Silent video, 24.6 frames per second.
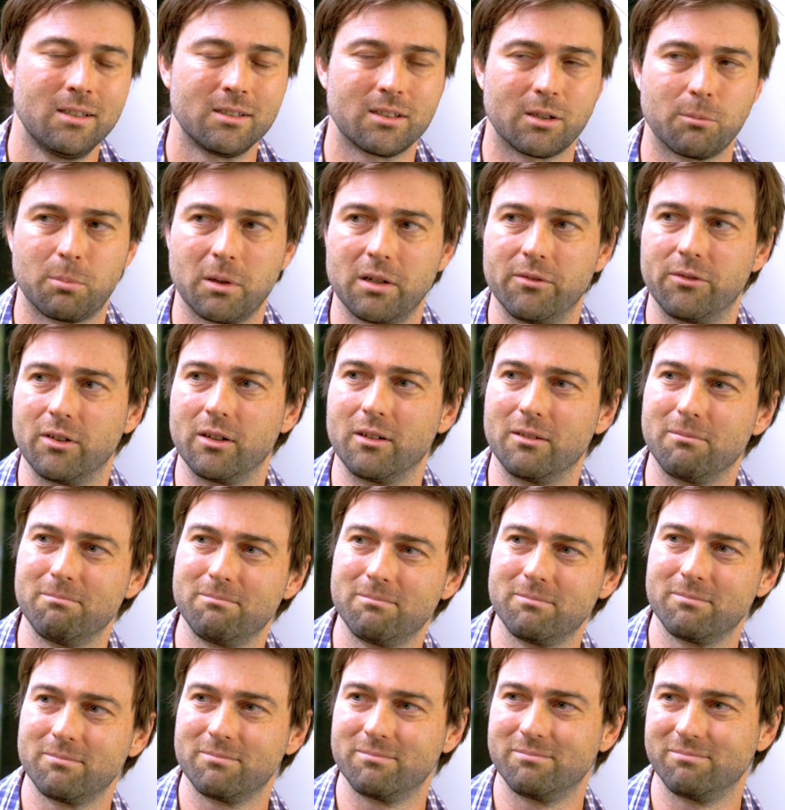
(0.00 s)
it's a bit of
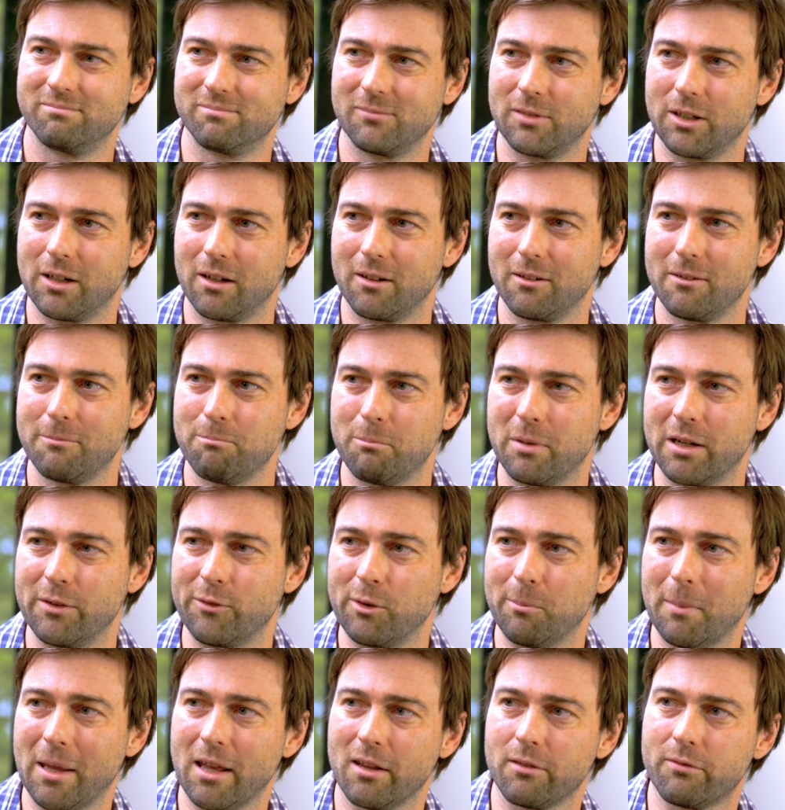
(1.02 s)
a
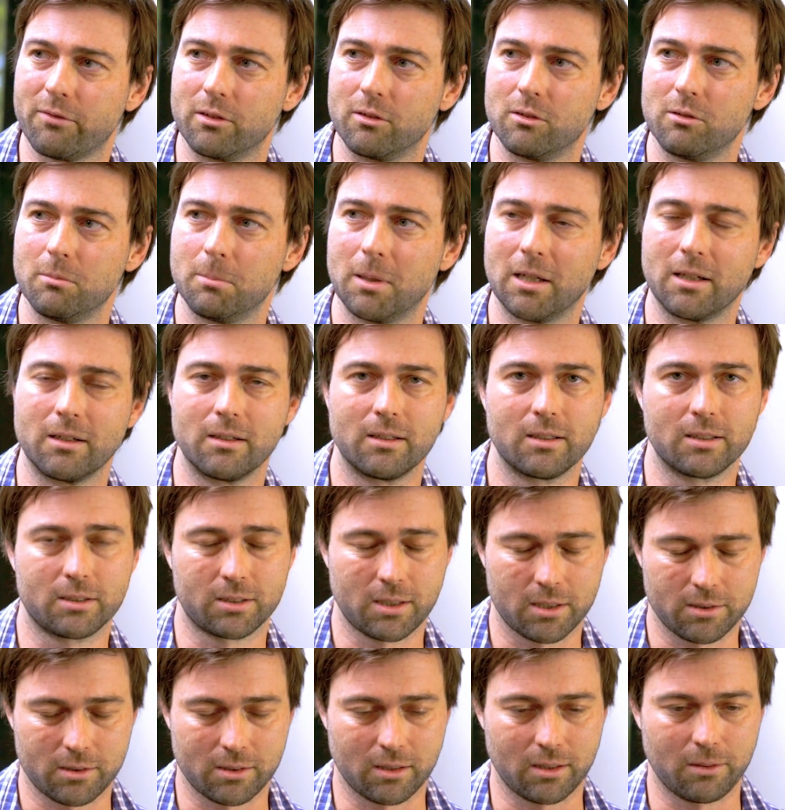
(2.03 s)
mouthful, but
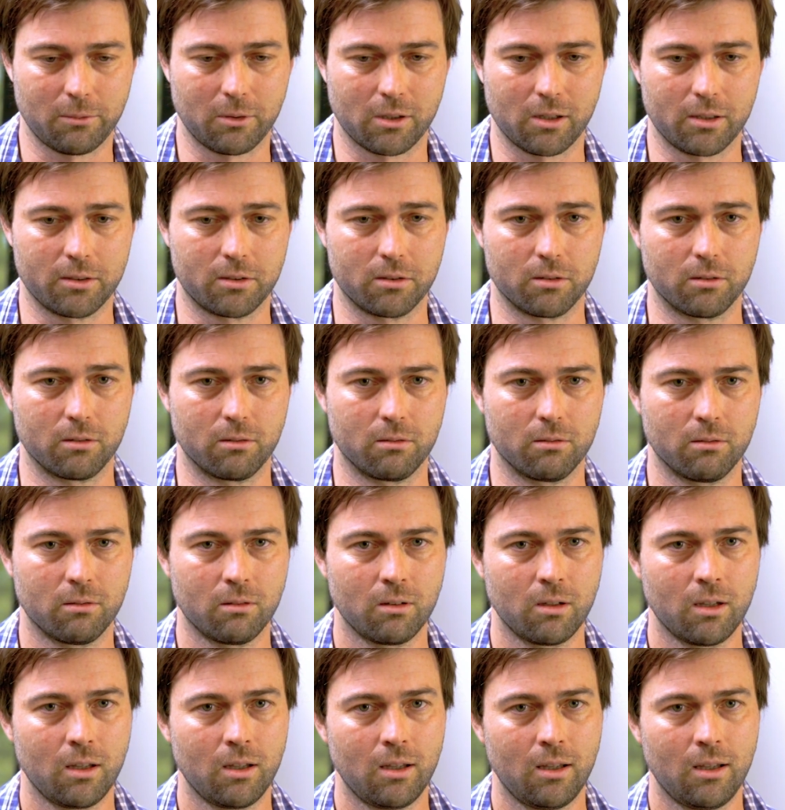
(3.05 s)
essentially what I do
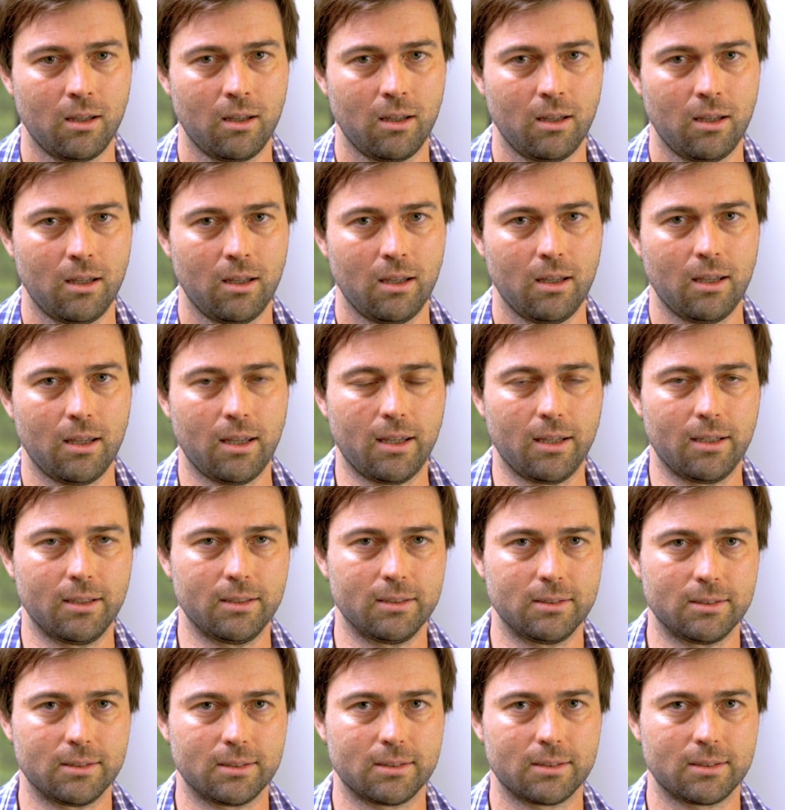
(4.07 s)

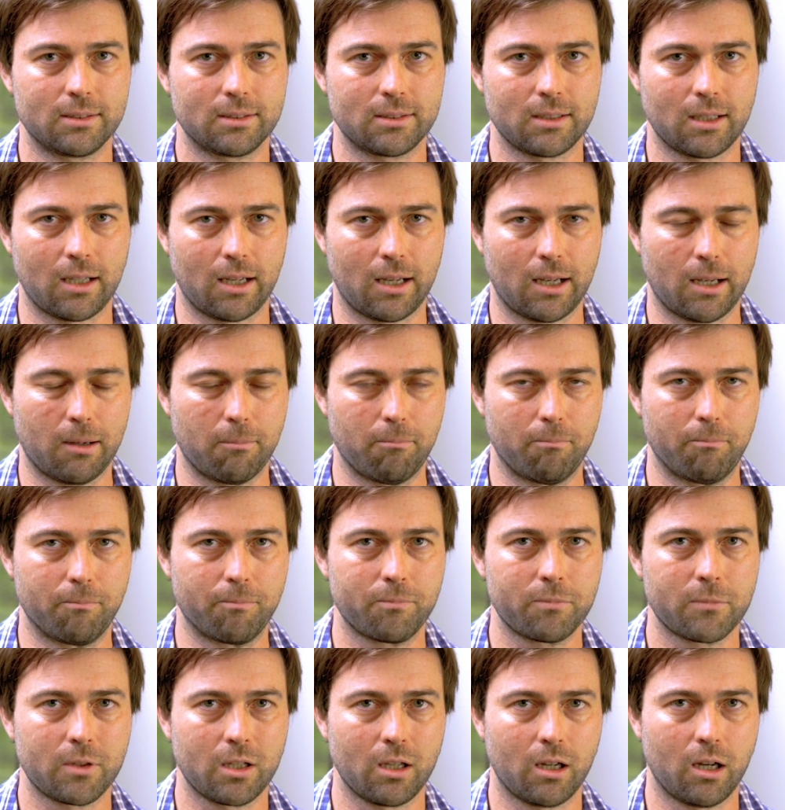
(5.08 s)
is
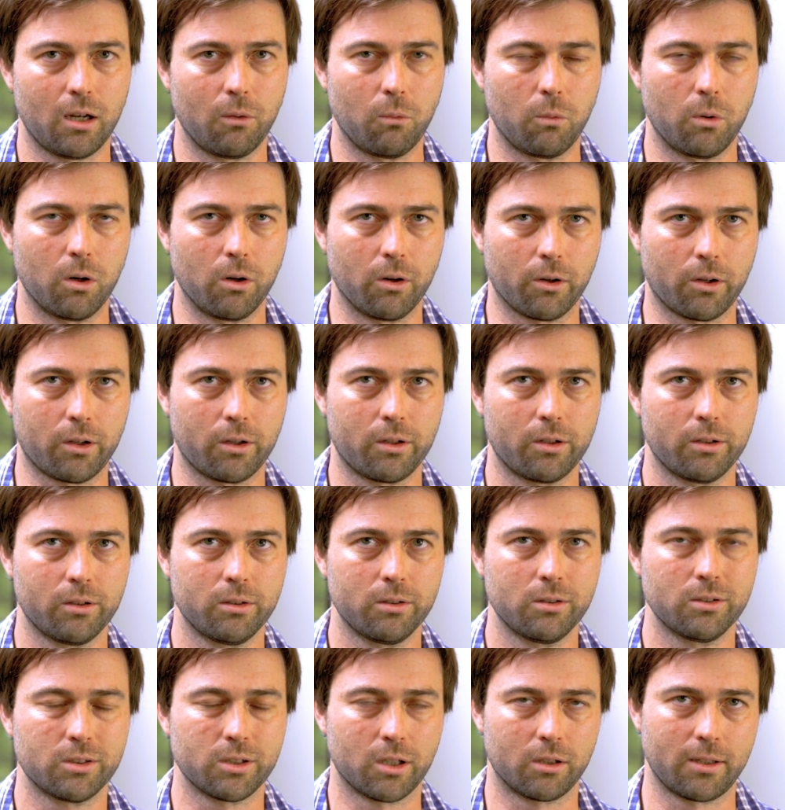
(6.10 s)
I work,
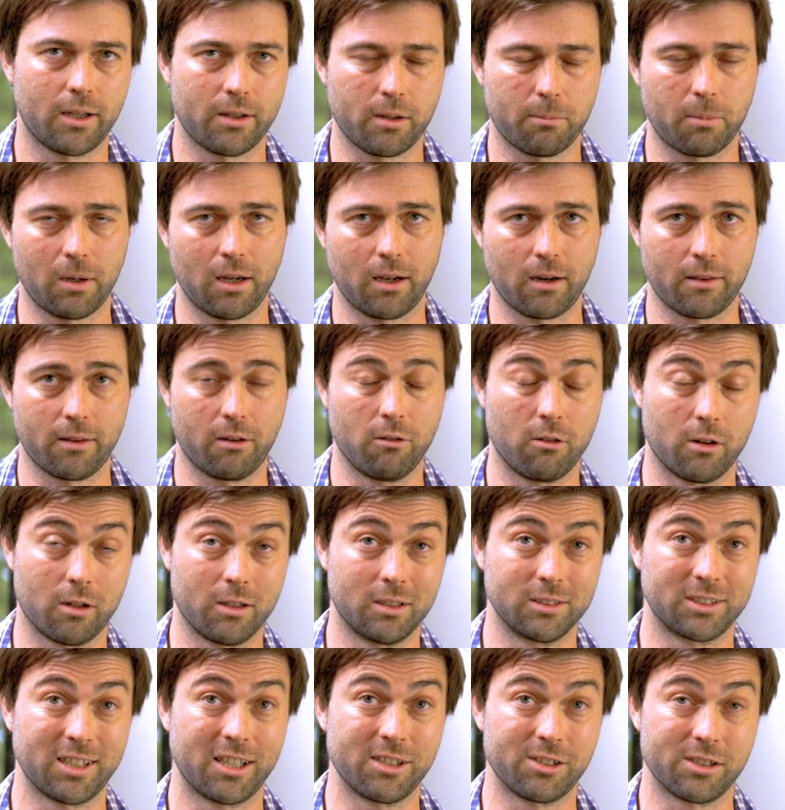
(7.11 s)
so another part of the
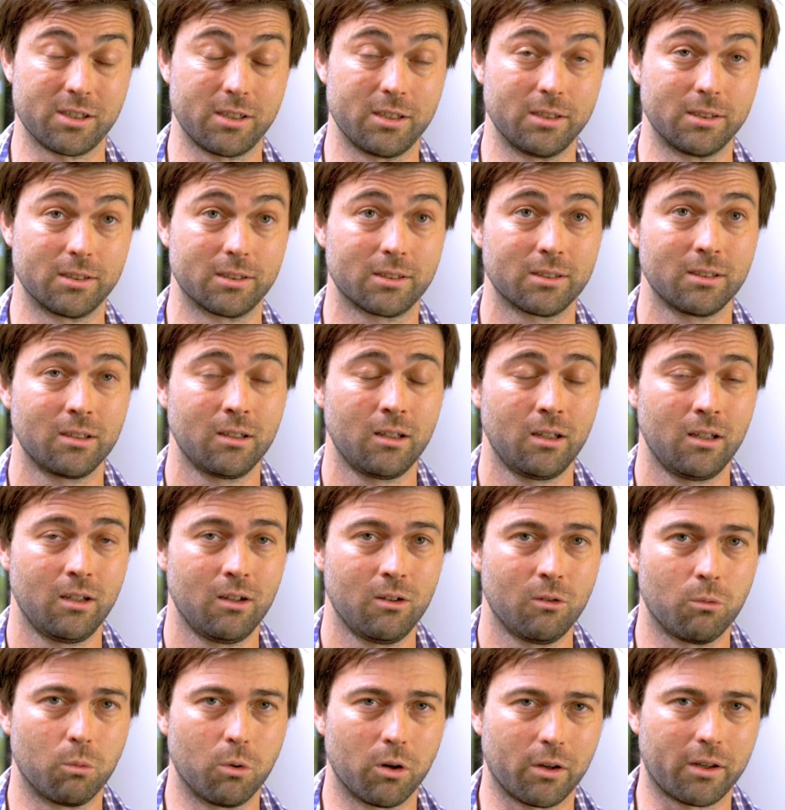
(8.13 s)
organisation is
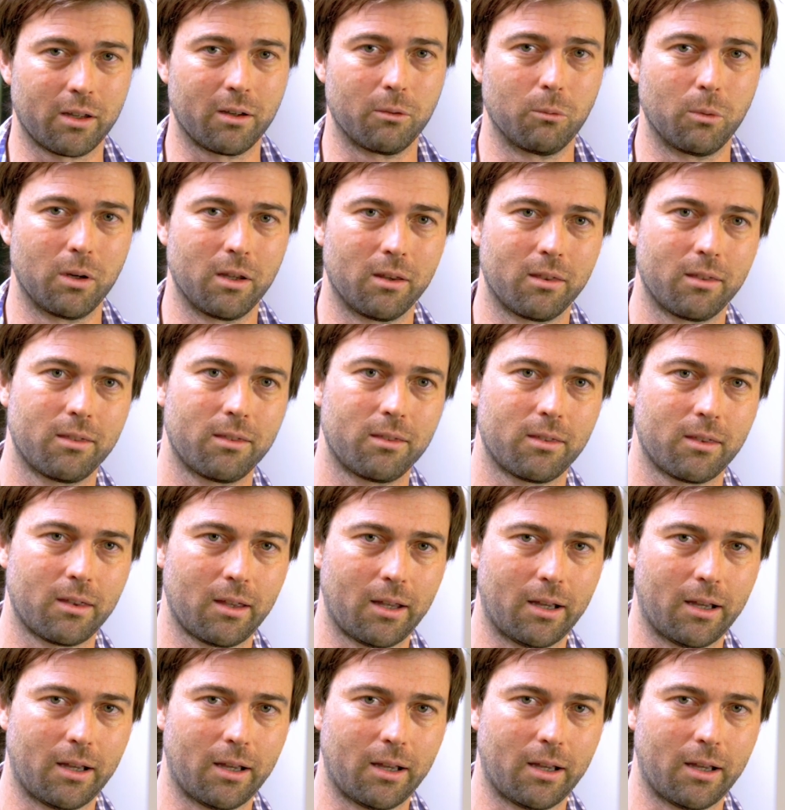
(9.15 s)
working with